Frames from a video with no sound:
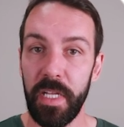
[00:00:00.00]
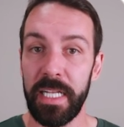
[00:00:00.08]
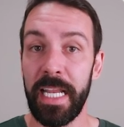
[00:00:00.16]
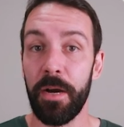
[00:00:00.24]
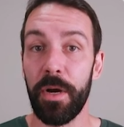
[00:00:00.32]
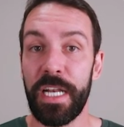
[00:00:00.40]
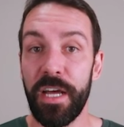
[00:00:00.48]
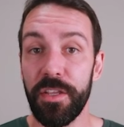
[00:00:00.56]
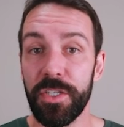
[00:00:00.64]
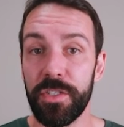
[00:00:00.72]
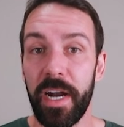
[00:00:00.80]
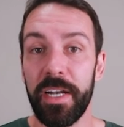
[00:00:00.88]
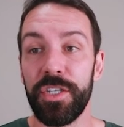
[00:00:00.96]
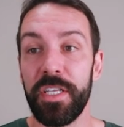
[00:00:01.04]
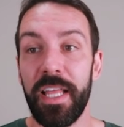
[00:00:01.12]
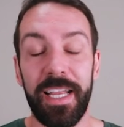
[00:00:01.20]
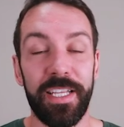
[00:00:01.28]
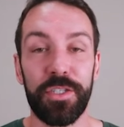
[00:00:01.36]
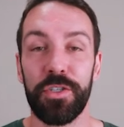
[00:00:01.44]
Now, another strategy
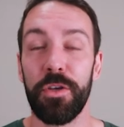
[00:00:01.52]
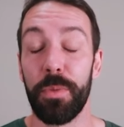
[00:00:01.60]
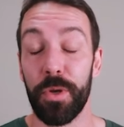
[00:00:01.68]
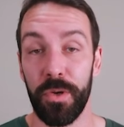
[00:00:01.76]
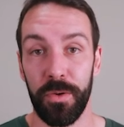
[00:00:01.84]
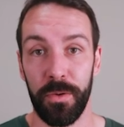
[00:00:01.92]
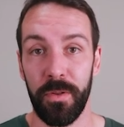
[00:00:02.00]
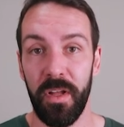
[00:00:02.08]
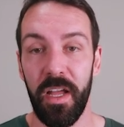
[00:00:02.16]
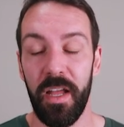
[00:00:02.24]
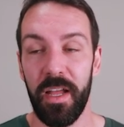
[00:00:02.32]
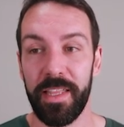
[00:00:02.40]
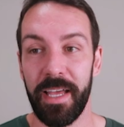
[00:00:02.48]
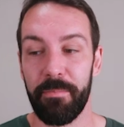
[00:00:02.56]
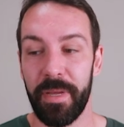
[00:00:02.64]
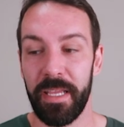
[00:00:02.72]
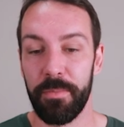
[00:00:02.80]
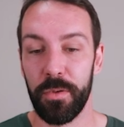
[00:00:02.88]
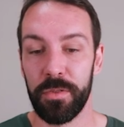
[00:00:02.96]
that is super cool that
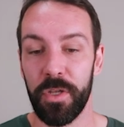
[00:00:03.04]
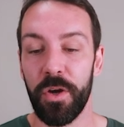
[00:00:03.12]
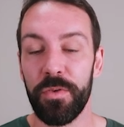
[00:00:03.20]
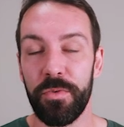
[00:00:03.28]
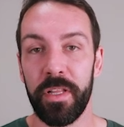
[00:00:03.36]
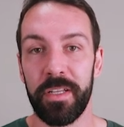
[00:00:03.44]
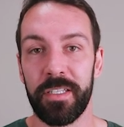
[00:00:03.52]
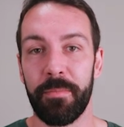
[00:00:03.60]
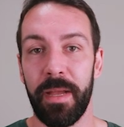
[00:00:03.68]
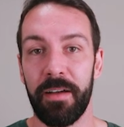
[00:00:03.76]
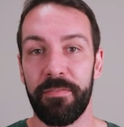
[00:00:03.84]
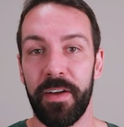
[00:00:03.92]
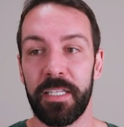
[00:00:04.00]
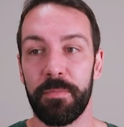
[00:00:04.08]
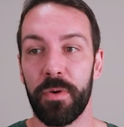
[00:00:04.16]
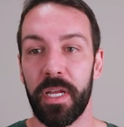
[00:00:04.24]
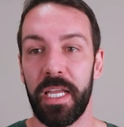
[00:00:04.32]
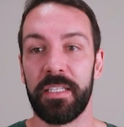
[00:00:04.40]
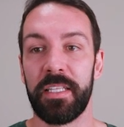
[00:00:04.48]
people don't realize about
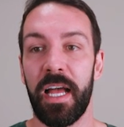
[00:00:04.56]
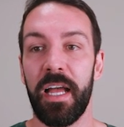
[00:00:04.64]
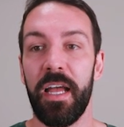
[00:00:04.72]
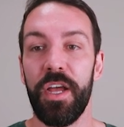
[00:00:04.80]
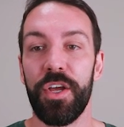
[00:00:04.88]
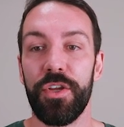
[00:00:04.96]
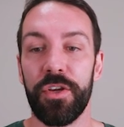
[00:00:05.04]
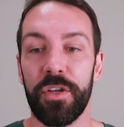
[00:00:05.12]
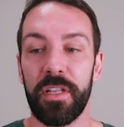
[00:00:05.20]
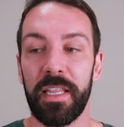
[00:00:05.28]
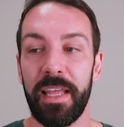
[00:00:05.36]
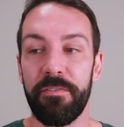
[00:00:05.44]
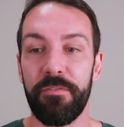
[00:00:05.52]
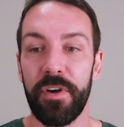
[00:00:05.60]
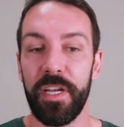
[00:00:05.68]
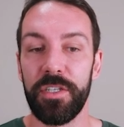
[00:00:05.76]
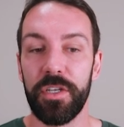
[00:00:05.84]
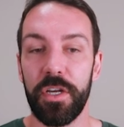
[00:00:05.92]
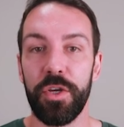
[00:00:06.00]
Facebook is that you can
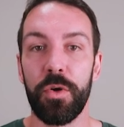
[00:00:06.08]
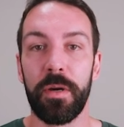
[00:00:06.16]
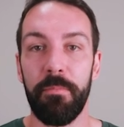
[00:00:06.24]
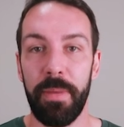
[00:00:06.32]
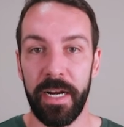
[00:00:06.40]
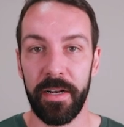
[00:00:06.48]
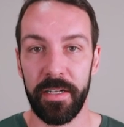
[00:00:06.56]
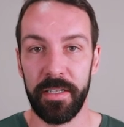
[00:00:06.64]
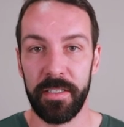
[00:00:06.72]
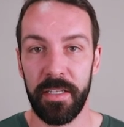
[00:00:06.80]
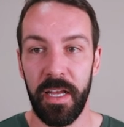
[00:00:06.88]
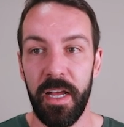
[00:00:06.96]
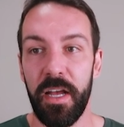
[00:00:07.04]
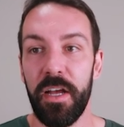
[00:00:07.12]
leverage your competitors.